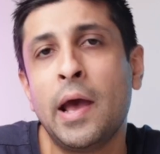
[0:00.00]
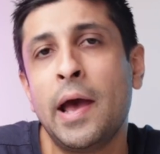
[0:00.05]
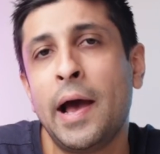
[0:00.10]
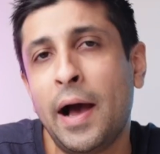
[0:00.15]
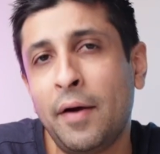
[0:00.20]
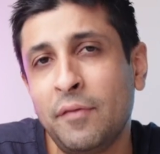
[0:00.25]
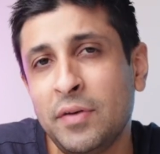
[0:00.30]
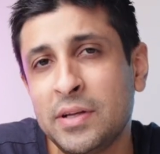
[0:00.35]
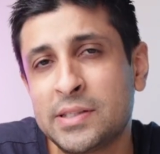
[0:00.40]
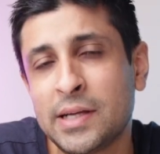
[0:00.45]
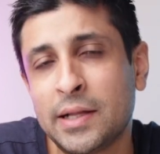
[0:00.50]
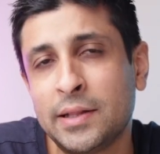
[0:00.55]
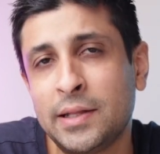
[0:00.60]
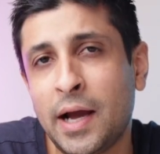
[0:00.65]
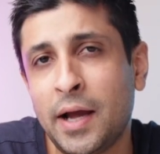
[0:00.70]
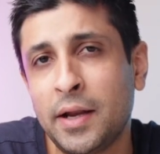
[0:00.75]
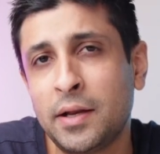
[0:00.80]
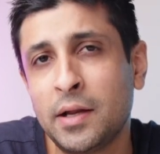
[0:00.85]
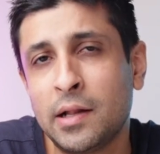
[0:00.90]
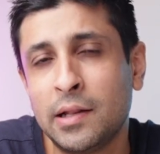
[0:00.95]
Having said
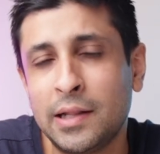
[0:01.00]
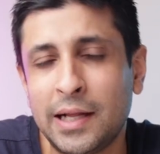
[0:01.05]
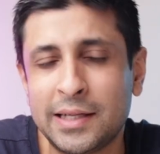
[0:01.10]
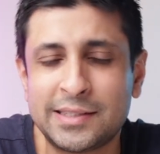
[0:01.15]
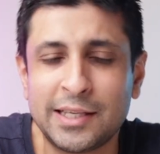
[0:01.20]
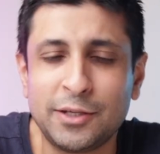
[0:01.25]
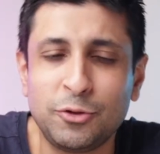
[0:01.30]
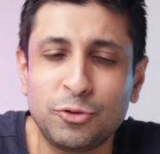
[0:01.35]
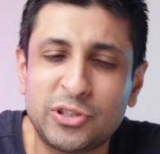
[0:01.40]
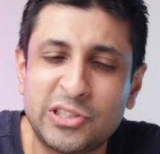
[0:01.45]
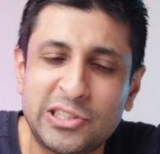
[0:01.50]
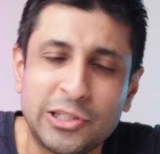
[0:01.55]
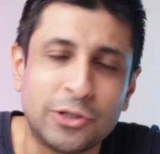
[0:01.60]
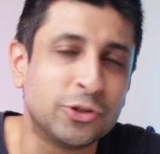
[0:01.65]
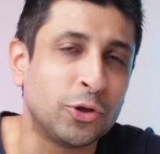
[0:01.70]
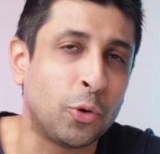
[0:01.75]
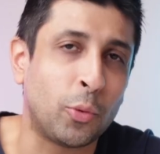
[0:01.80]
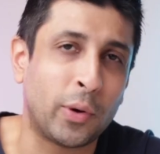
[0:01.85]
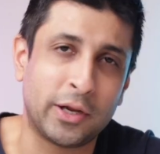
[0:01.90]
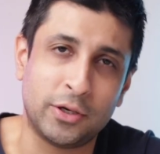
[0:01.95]
that, let's say you still
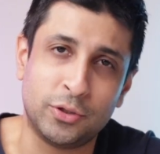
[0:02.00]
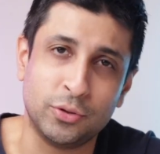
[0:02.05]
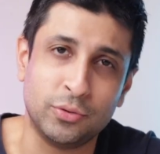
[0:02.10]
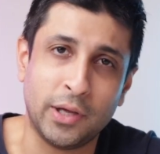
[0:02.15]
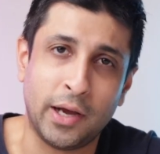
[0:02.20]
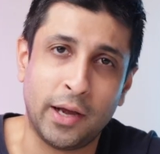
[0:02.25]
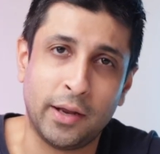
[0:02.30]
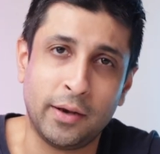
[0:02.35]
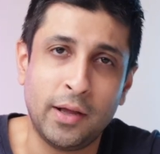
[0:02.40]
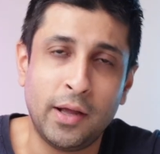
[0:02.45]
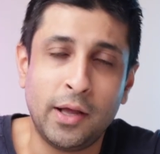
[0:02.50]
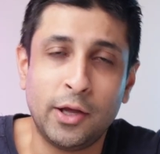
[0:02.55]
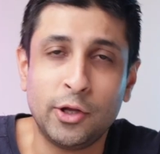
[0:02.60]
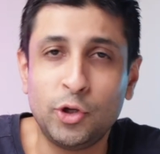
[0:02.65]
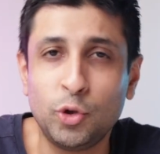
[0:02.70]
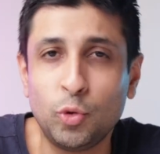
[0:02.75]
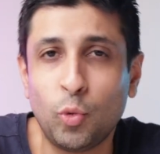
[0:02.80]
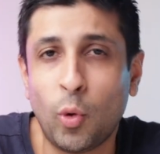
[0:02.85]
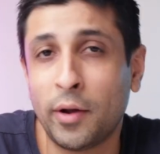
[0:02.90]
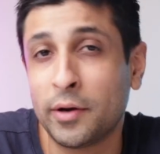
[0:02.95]
don't want to do that.
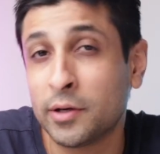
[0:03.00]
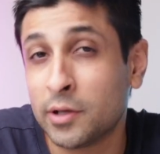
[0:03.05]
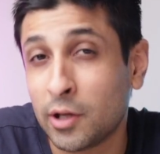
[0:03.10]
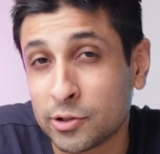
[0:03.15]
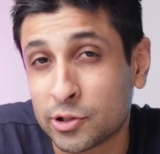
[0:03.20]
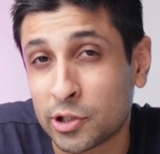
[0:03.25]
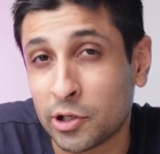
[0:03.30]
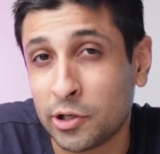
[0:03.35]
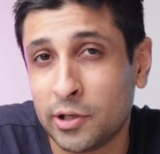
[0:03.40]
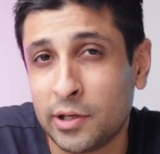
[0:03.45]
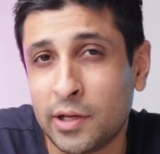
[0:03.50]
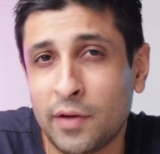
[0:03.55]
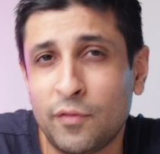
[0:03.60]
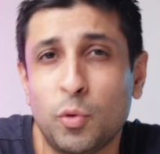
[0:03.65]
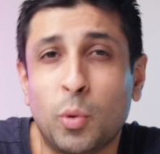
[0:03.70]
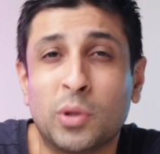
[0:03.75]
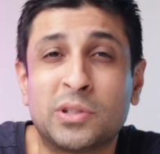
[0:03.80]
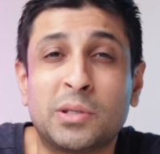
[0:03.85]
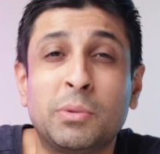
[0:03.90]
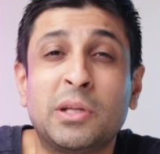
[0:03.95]
You want an alternative,
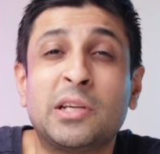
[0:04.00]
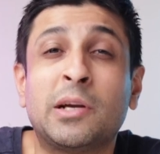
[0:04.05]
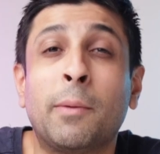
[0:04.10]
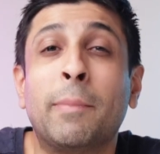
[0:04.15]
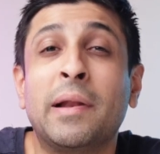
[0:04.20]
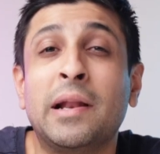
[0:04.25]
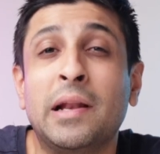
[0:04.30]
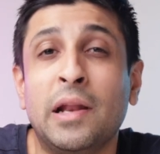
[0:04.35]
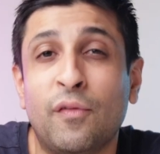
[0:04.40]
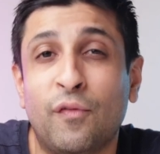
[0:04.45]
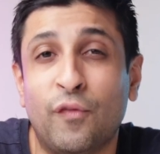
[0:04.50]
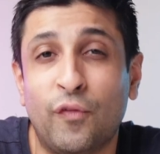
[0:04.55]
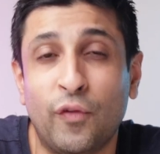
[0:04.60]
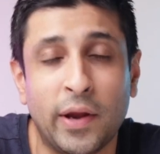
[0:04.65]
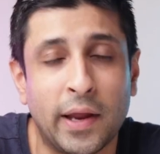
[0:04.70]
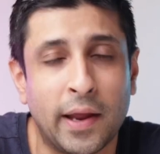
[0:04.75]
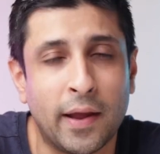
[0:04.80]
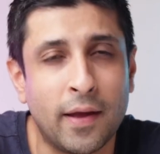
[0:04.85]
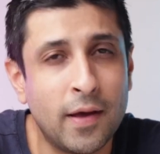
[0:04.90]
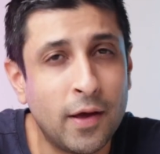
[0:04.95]
you want something completely
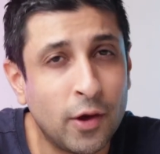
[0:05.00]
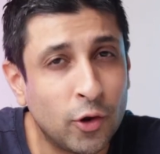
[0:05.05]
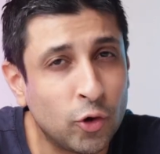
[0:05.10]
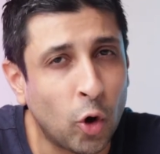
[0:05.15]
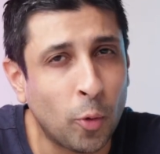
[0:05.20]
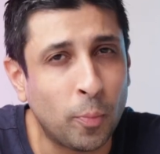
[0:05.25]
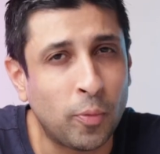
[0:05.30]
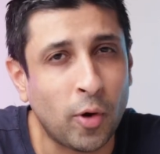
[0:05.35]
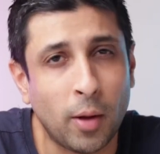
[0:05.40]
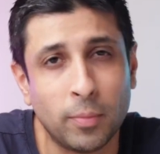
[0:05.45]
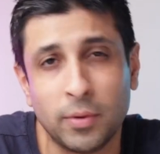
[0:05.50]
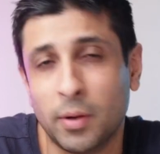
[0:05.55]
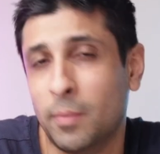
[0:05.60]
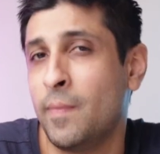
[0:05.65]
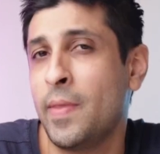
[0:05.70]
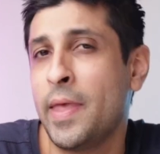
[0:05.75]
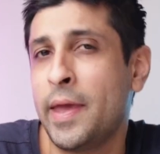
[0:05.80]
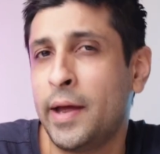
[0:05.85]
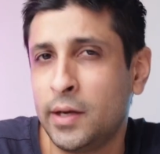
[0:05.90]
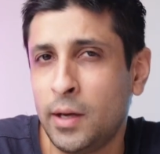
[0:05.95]
free. No problem.
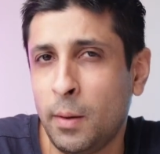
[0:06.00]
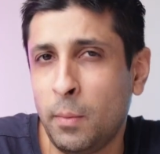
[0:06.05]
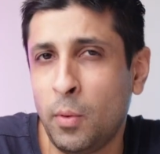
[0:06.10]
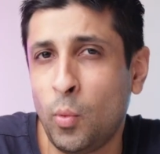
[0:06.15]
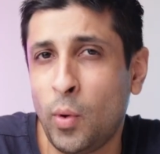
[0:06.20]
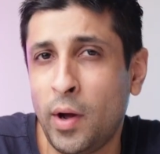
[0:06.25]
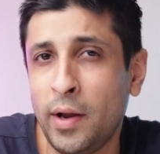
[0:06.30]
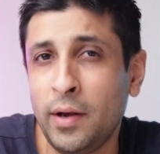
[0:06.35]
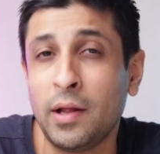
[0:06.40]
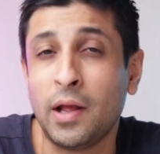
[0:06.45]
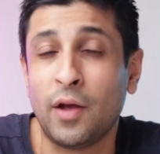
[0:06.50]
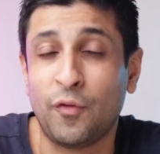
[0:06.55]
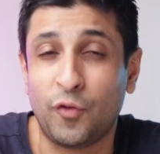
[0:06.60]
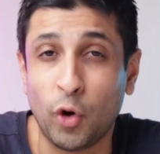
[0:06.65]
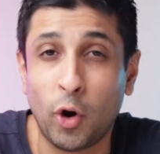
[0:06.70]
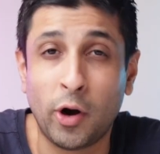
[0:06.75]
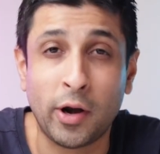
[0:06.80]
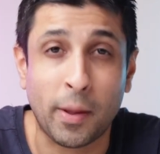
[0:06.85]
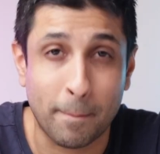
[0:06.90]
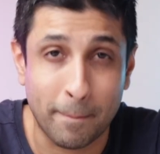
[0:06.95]
Number one, if
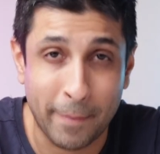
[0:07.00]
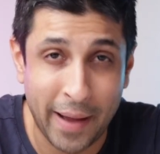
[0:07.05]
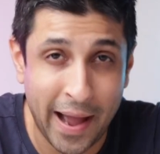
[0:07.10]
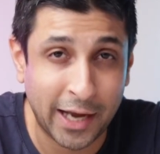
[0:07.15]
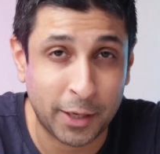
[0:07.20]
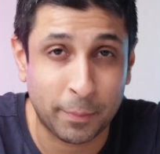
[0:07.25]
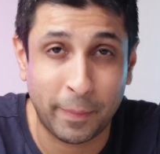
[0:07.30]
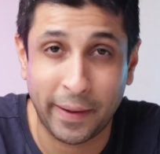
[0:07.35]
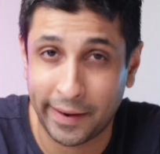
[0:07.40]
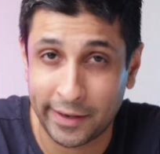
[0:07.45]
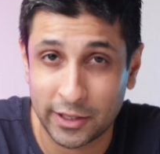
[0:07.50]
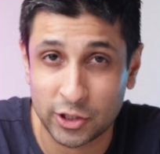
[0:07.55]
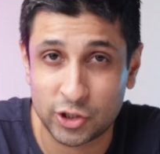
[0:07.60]
you're on a Mac by any